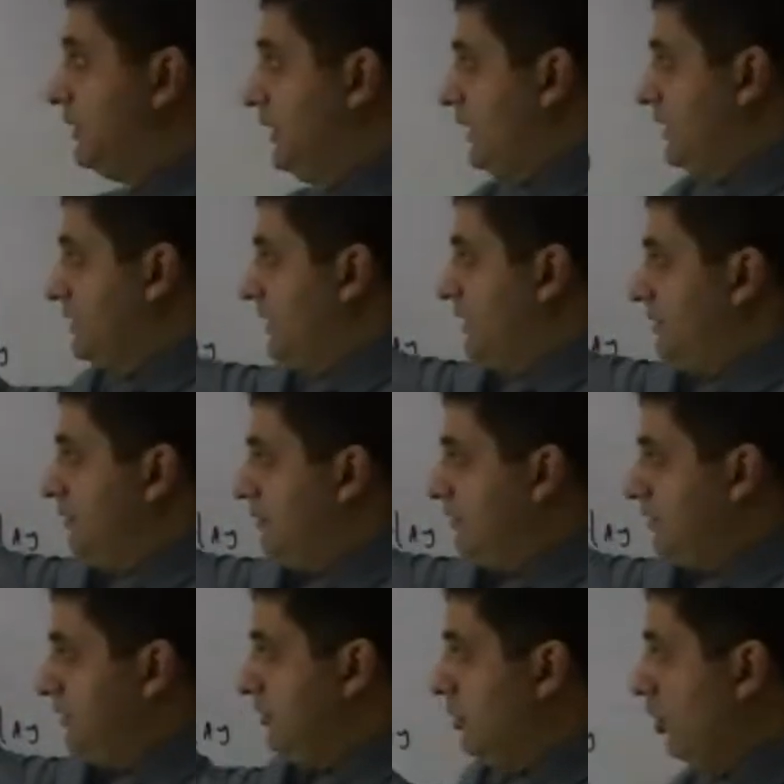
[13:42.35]
and then
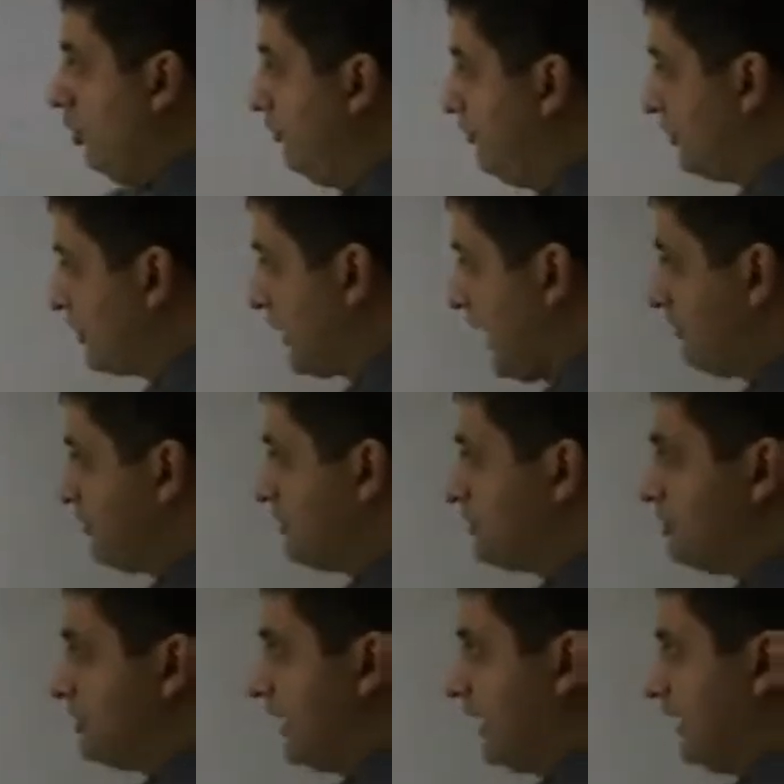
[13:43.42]
the overcurrent
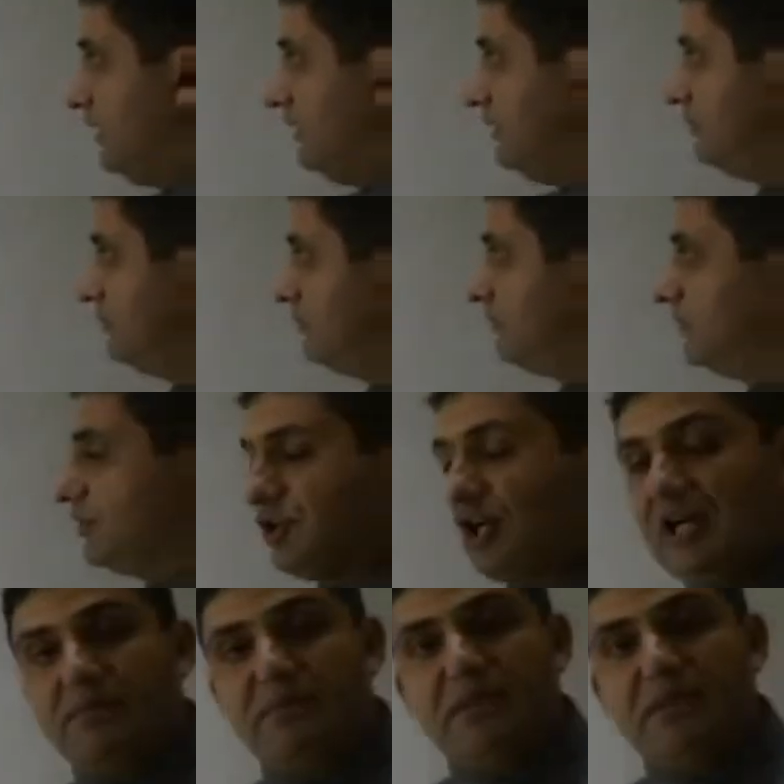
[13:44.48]
relay, time